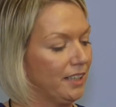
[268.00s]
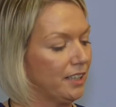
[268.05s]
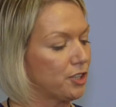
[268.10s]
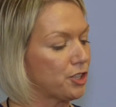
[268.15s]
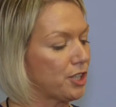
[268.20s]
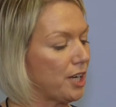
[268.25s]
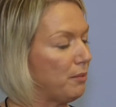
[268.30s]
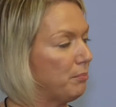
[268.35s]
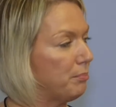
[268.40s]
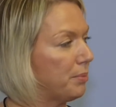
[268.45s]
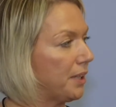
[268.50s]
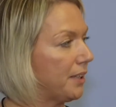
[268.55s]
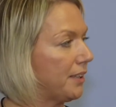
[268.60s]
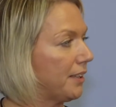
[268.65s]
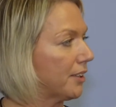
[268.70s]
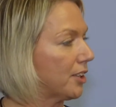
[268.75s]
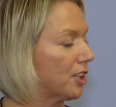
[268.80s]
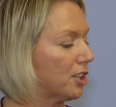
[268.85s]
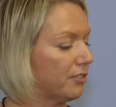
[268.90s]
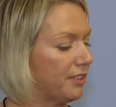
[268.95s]

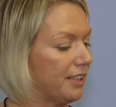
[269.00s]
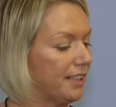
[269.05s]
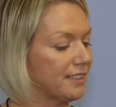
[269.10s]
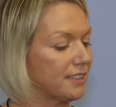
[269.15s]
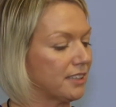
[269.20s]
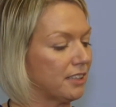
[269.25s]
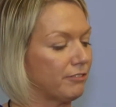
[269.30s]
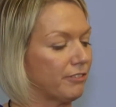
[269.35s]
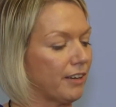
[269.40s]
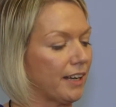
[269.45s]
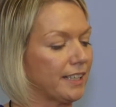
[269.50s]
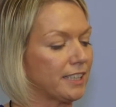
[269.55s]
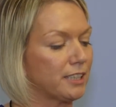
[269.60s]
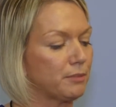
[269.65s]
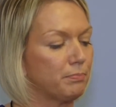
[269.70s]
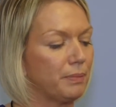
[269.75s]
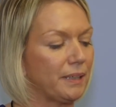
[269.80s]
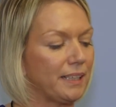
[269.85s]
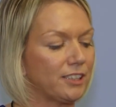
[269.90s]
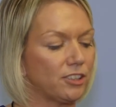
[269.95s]
championing careers advice
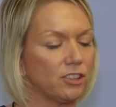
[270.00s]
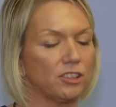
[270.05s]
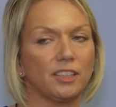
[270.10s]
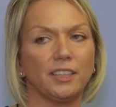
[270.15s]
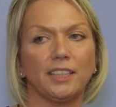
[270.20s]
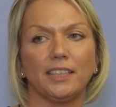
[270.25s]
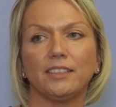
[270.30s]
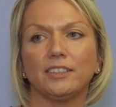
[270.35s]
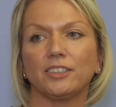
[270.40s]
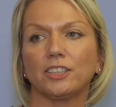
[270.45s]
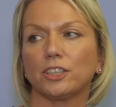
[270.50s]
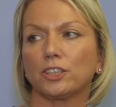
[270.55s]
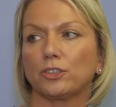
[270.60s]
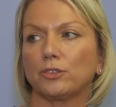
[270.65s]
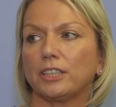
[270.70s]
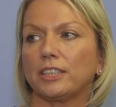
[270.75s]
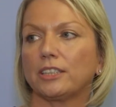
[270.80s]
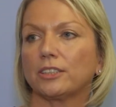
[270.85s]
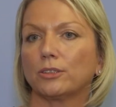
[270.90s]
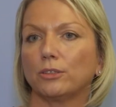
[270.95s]
based on an
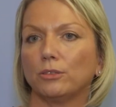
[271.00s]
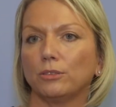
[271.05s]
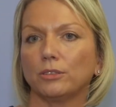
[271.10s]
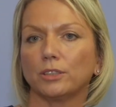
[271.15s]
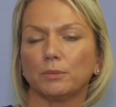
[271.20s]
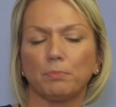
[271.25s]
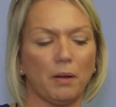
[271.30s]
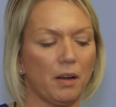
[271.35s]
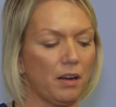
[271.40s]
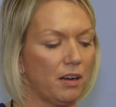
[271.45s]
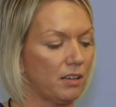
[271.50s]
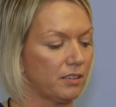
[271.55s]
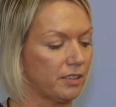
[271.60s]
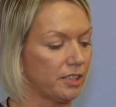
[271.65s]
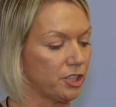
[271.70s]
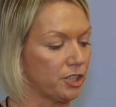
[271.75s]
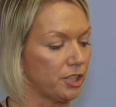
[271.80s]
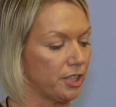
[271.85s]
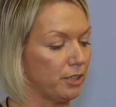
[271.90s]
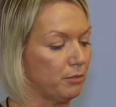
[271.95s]
industry schools
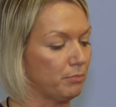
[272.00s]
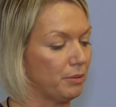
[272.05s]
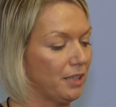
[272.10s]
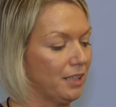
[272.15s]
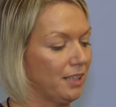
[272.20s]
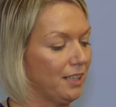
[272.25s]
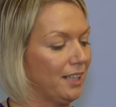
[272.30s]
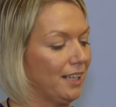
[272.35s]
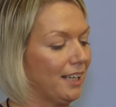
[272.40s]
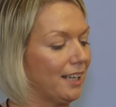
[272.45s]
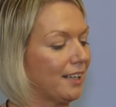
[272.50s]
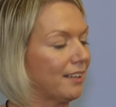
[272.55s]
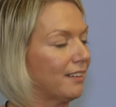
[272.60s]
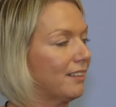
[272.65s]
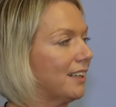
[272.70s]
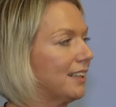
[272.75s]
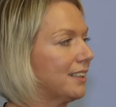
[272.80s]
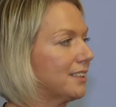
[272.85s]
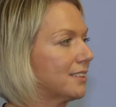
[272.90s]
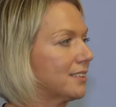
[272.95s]
partnership, and
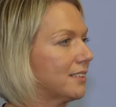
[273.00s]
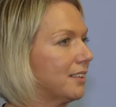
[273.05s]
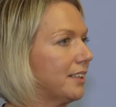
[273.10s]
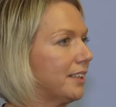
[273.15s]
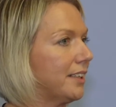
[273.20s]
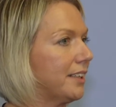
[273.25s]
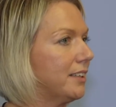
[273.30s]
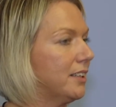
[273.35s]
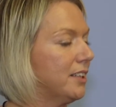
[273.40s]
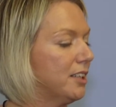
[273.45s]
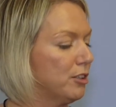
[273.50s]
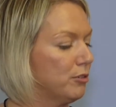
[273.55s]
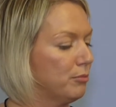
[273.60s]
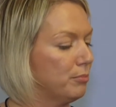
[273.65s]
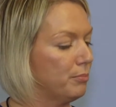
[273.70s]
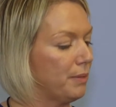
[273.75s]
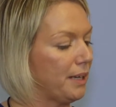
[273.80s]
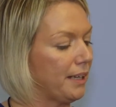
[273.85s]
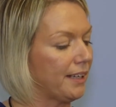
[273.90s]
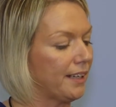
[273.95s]
lastly,
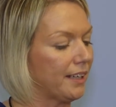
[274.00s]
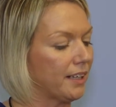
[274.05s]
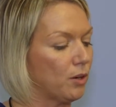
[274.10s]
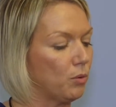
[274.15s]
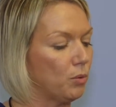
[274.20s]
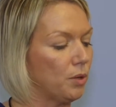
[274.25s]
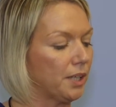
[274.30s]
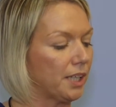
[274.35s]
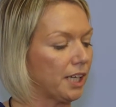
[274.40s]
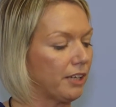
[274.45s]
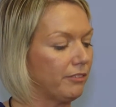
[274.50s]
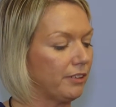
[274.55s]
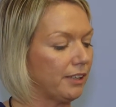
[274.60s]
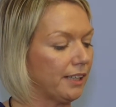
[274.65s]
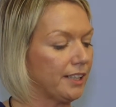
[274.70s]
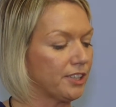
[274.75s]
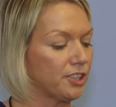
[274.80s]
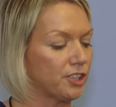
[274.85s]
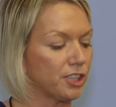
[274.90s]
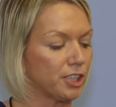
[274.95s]
making a working
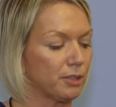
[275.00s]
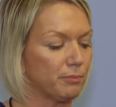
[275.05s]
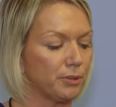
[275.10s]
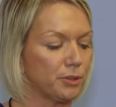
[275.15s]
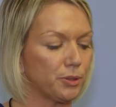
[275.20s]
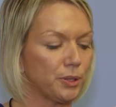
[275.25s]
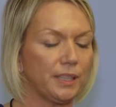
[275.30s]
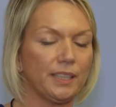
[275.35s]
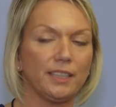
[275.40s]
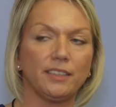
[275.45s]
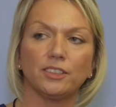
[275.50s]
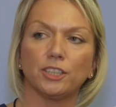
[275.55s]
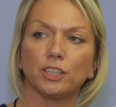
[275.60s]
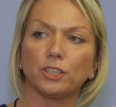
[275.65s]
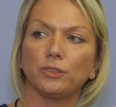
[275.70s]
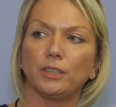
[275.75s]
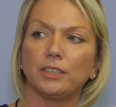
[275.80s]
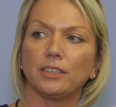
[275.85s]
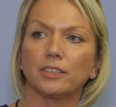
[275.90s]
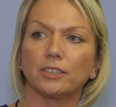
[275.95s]
relationship between
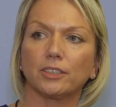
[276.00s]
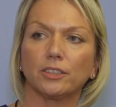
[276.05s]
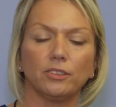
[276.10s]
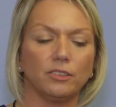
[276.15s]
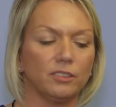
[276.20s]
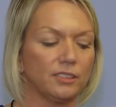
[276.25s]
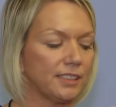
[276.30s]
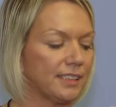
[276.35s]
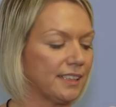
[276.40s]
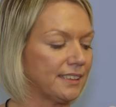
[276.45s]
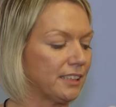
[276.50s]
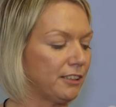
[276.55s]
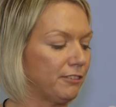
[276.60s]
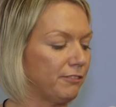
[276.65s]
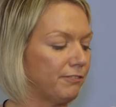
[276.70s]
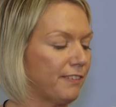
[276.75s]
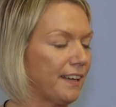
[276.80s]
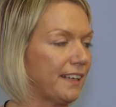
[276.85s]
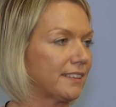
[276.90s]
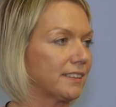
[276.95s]
industry and schools as
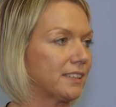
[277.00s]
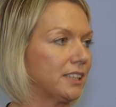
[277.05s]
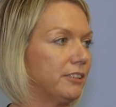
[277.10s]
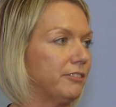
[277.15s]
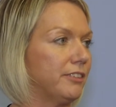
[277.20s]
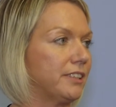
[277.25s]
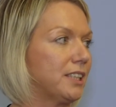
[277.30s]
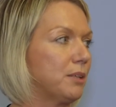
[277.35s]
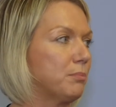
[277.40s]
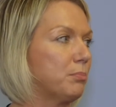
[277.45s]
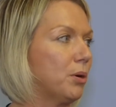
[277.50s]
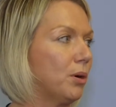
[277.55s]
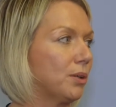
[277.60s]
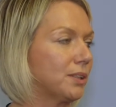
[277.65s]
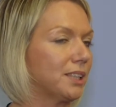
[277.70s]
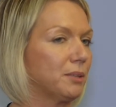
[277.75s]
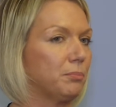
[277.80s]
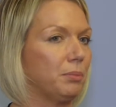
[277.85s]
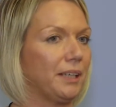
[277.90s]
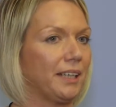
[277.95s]
effective as it
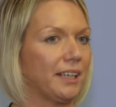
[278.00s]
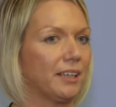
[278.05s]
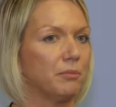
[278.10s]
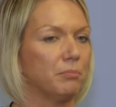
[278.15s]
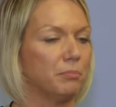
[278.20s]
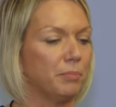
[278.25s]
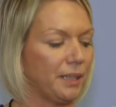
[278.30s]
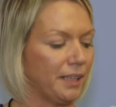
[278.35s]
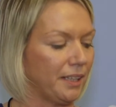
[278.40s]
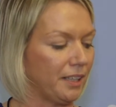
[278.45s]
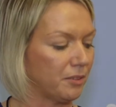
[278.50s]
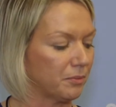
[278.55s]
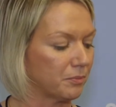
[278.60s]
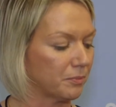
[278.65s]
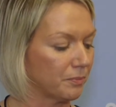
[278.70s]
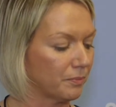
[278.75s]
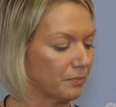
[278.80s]
possibly can be.